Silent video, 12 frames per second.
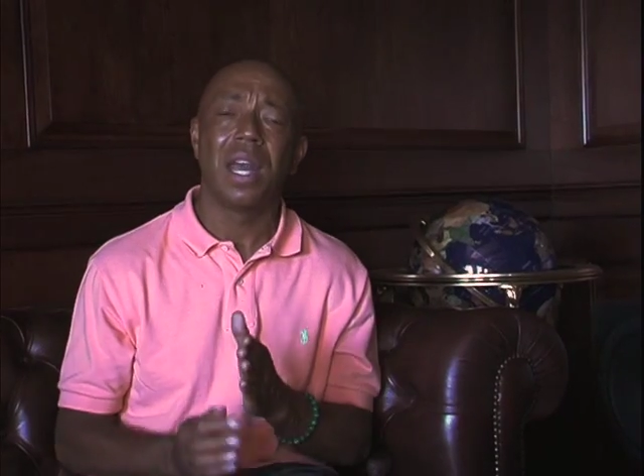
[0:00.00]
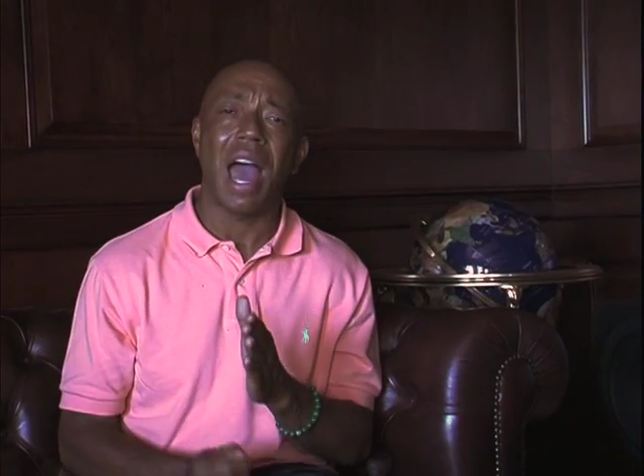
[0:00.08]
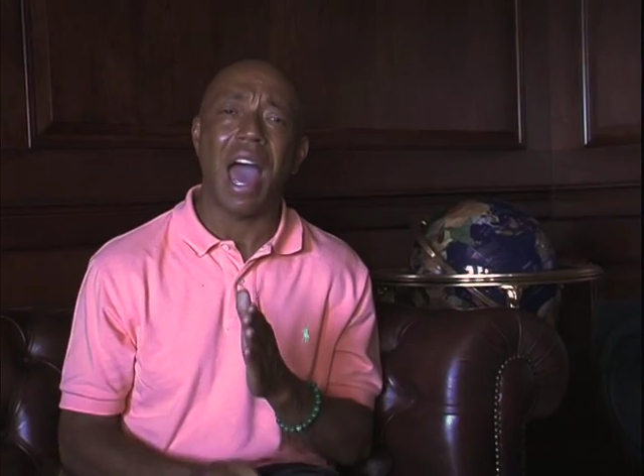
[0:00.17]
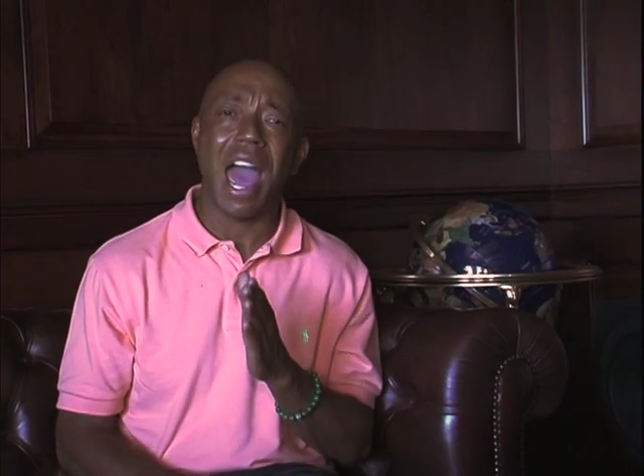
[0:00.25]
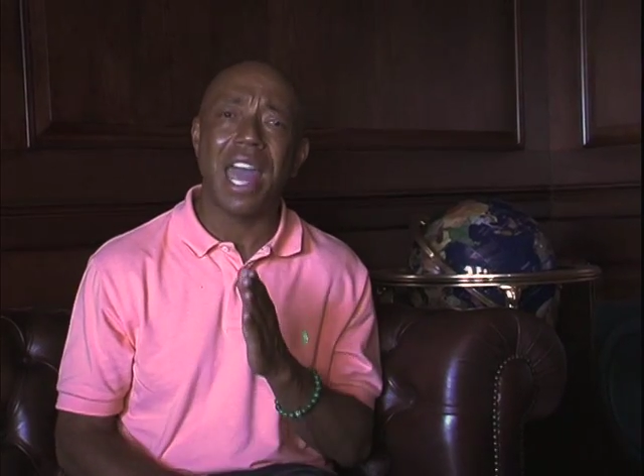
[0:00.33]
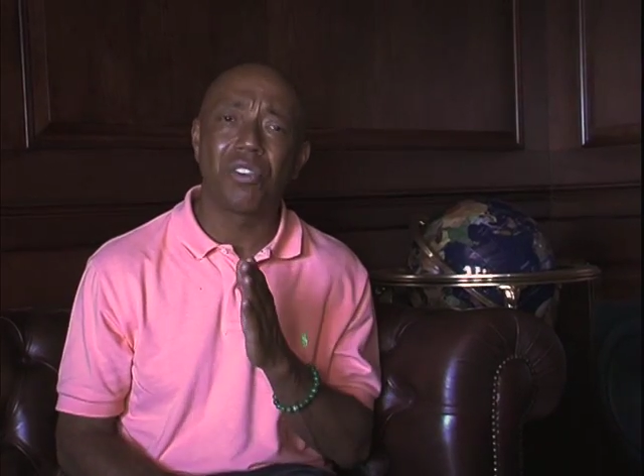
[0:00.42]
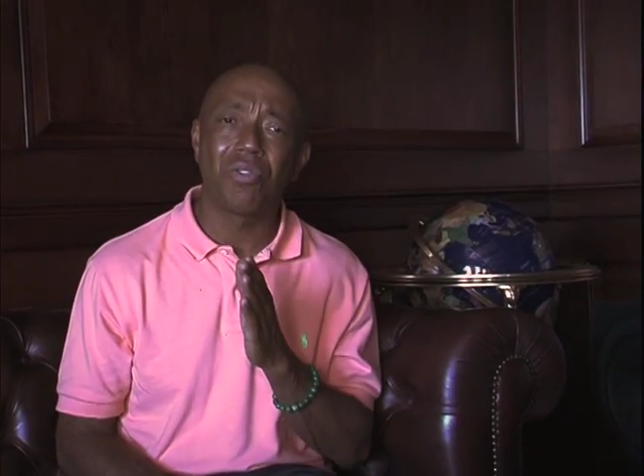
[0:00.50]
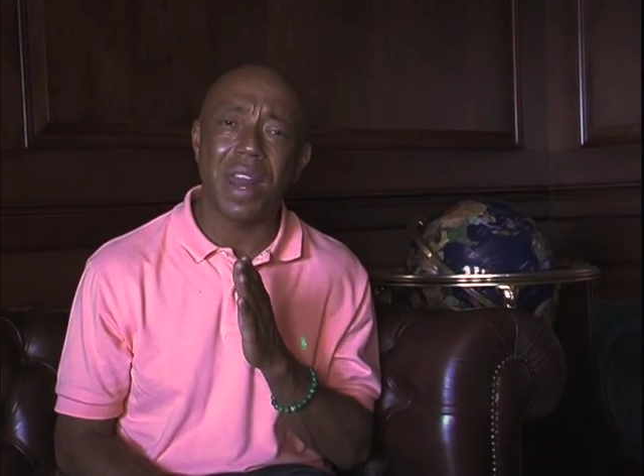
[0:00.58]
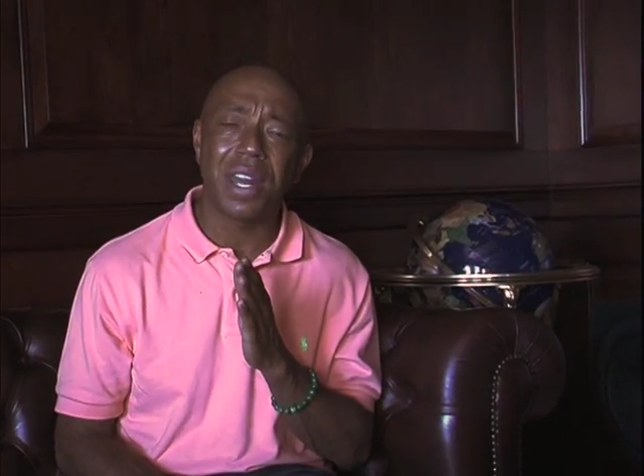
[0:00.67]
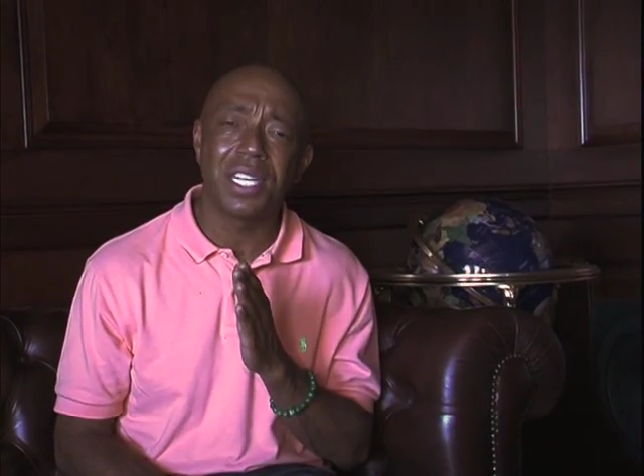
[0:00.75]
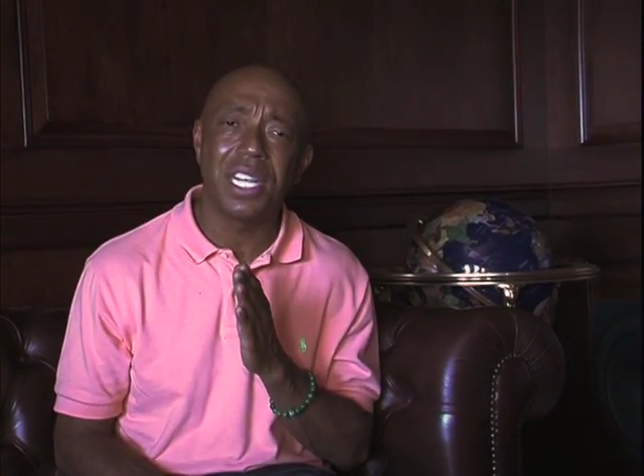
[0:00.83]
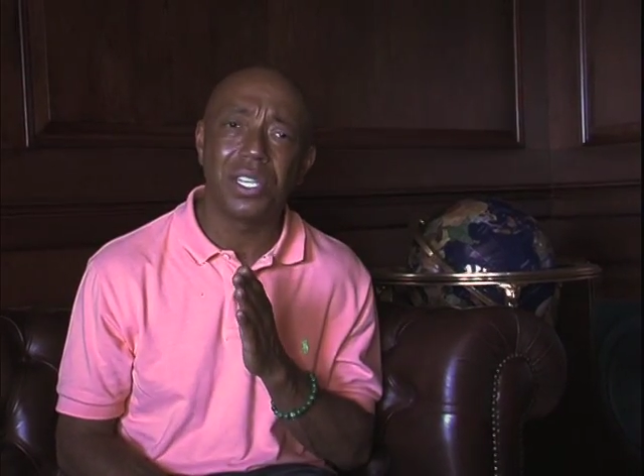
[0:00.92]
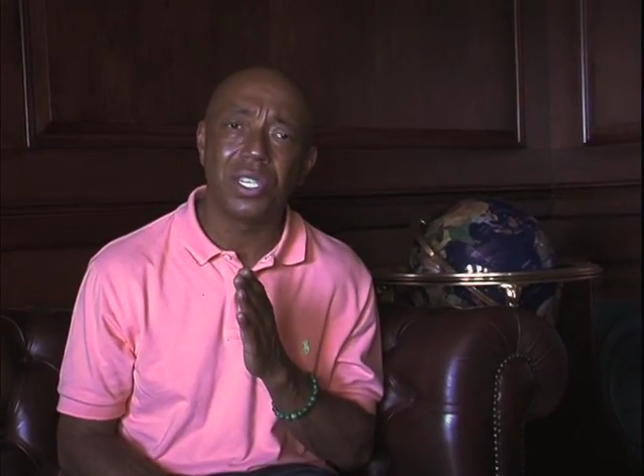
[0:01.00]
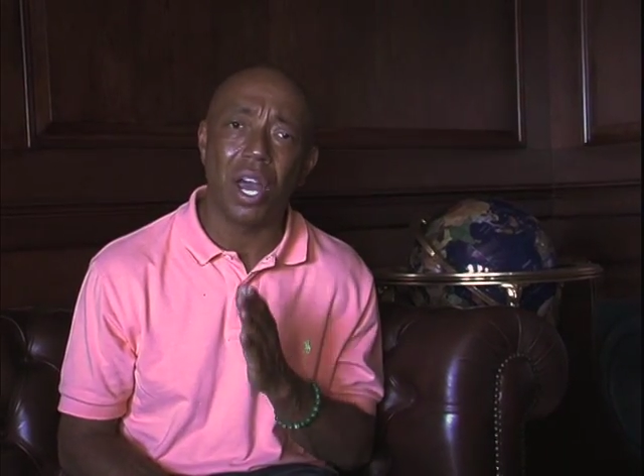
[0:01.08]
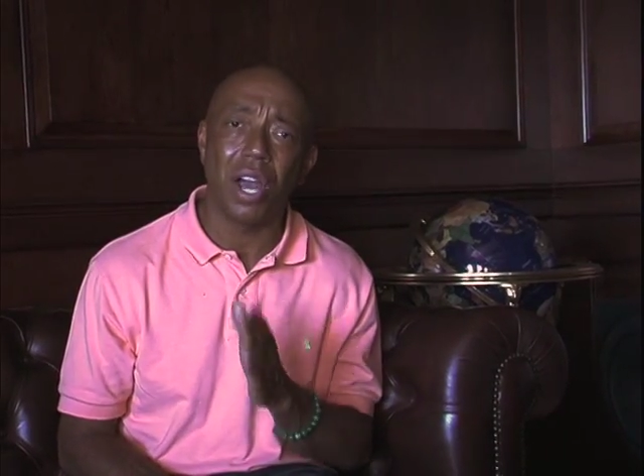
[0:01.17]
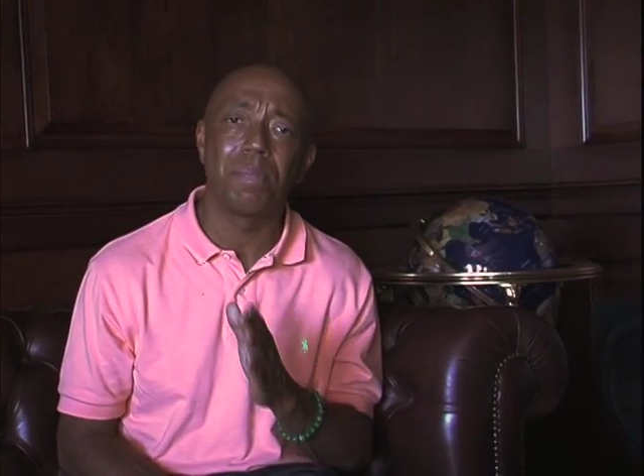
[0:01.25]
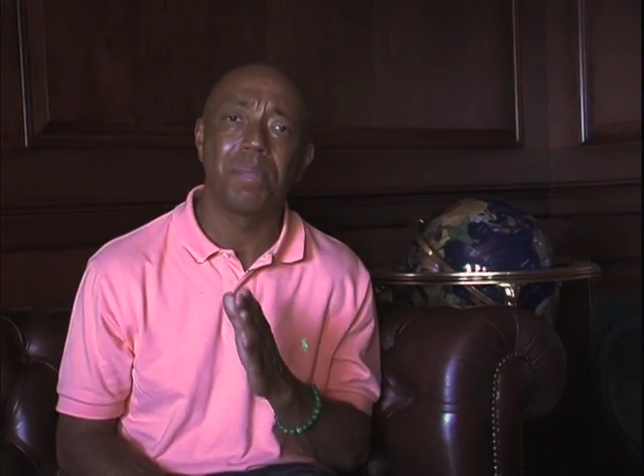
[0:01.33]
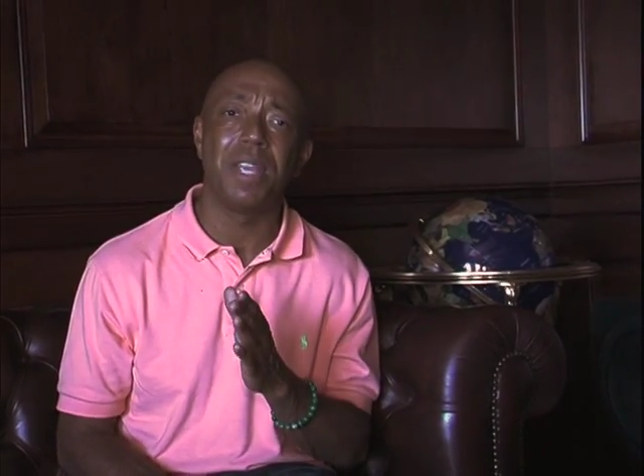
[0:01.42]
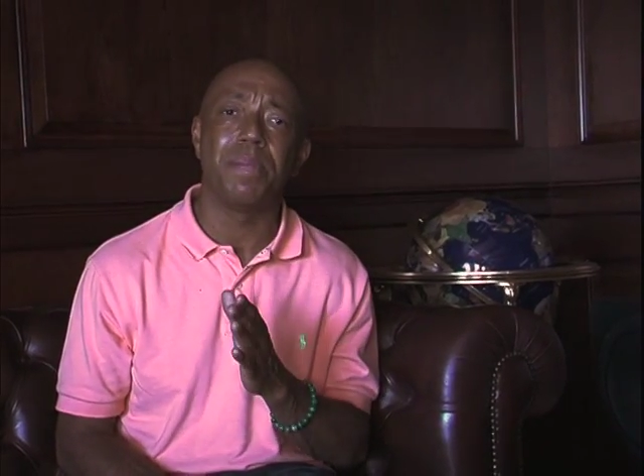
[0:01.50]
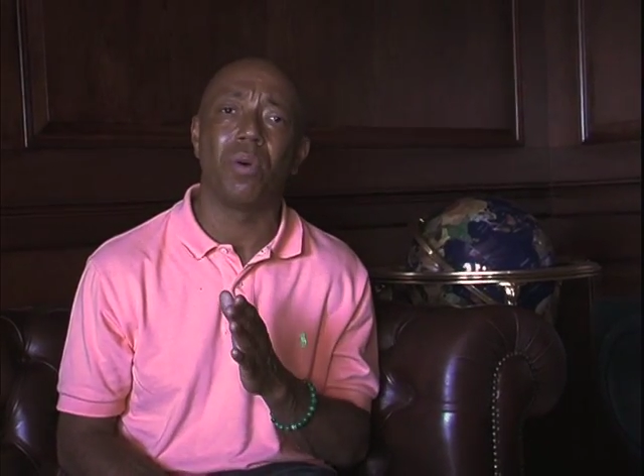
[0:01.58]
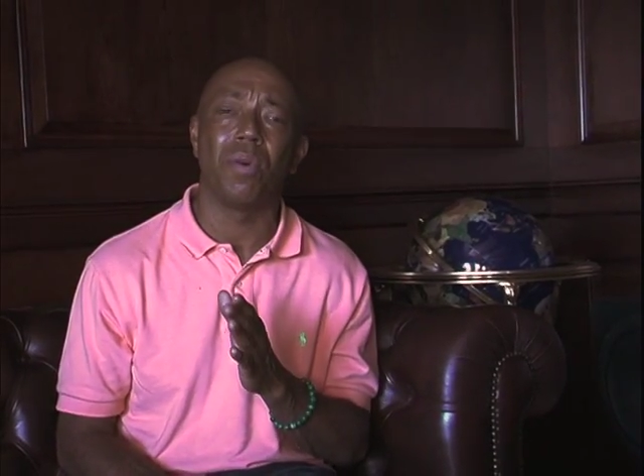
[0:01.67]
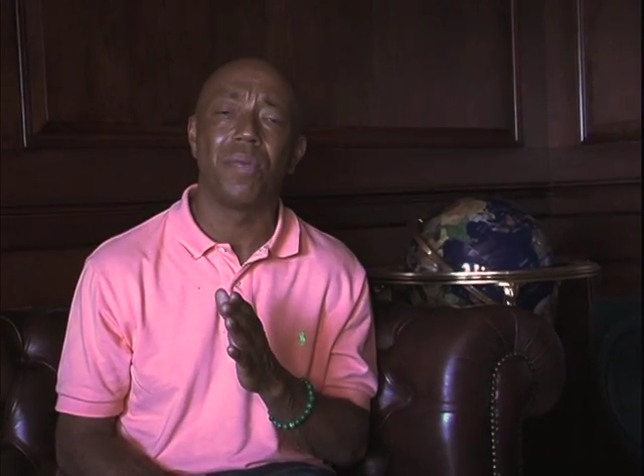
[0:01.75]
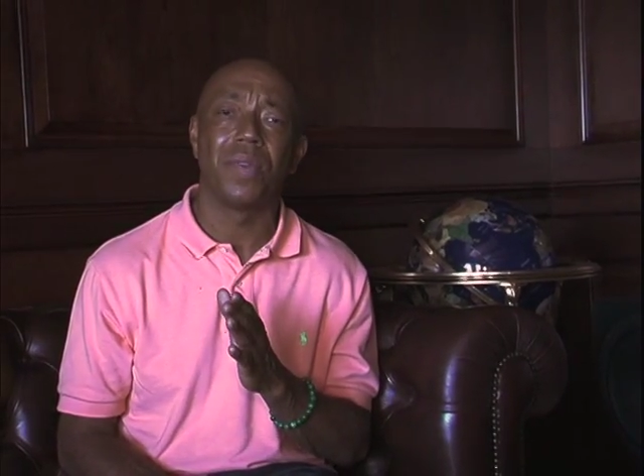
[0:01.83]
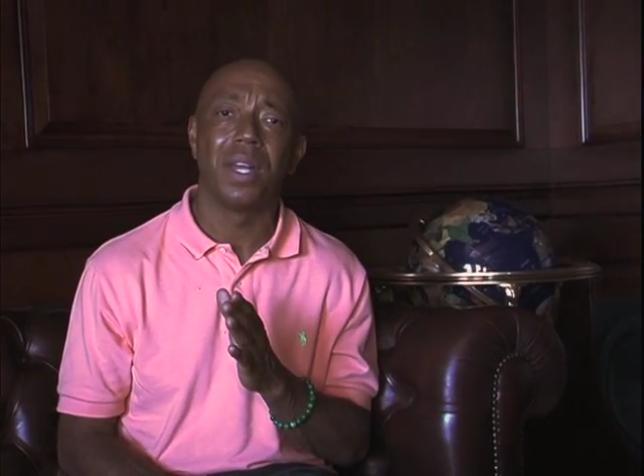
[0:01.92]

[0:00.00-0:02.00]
I try to teach young people